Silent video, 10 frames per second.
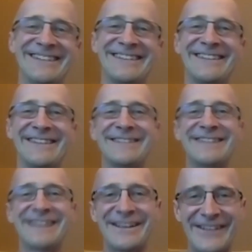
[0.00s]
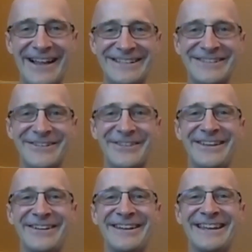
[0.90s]
the psychological
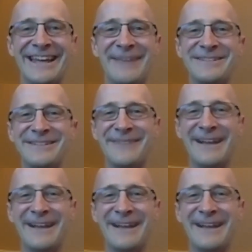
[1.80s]
theory again, which I